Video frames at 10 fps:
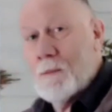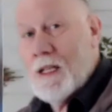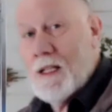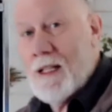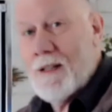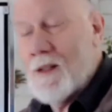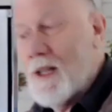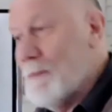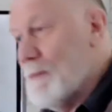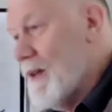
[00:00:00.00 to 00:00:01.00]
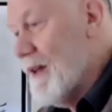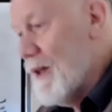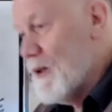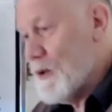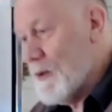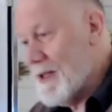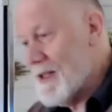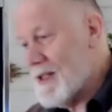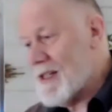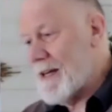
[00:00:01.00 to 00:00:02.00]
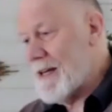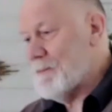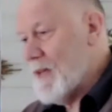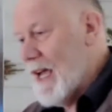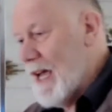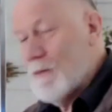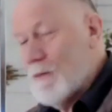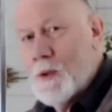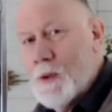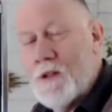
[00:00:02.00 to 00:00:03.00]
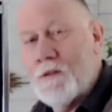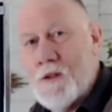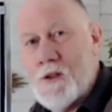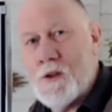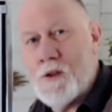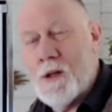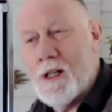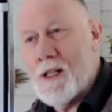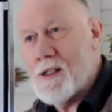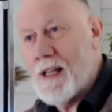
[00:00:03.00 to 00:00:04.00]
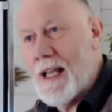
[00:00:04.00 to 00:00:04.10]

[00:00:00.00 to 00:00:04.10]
meaning. The trees have really wonderful stories,